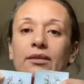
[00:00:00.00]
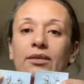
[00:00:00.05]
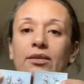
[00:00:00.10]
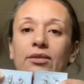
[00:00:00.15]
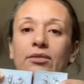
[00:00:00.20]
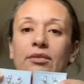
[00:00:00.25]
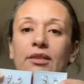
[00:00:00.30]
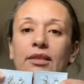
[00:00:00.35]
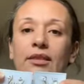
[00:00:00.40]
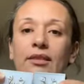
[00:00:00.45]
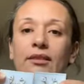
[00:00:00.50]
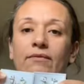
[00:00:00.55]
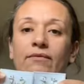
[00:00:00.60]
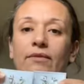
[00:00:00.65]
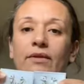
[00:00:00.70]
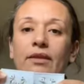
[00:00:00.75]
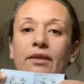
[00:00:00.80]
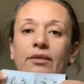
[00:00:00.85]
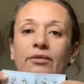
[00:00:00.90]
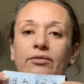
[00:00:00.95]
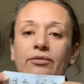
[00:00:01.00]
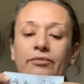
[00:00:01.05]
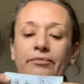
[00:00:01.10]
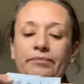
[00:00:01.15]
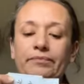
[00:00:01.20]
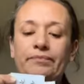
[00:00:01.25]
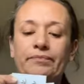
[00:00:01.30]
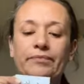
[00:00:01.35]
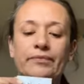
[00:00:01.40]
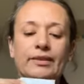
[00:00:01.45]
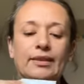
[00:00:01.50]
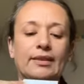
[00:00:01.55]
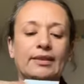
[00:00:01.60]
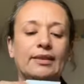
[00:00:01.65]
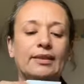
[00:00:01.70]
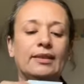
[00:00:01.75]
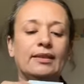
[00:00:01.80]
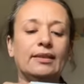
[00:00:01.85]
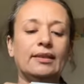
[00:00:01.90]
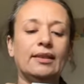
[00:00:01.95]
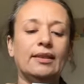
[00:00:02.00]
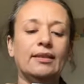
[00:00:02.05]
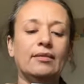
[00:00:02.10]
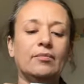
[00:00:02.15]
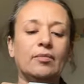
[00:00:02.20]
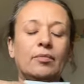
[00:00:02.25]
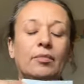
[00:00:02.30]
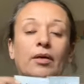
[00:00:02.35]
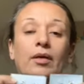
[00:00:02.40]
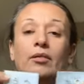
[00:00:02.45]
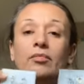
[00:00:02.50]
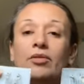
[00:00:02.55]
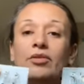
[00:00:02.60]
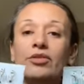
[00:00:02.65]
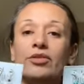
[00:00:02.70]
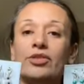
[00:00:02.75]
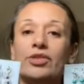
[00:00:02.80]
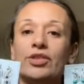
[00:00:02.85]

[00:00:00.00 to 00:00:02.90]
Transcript: using different little thingamabobbers.